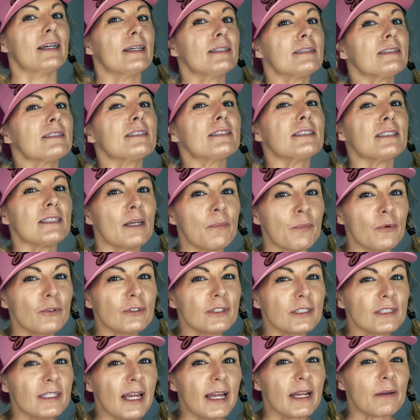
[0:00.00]
It's a simple
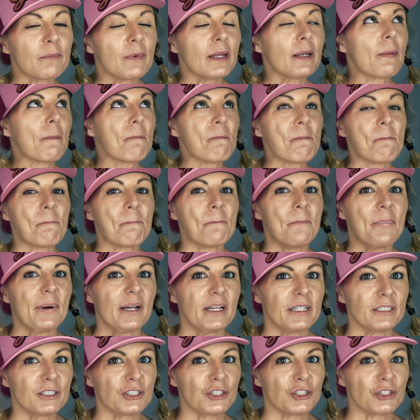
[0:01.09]
statement, but
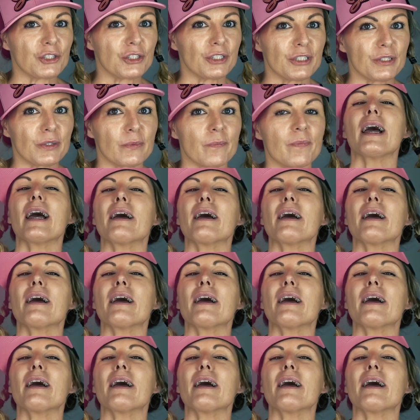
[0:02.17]
it's true.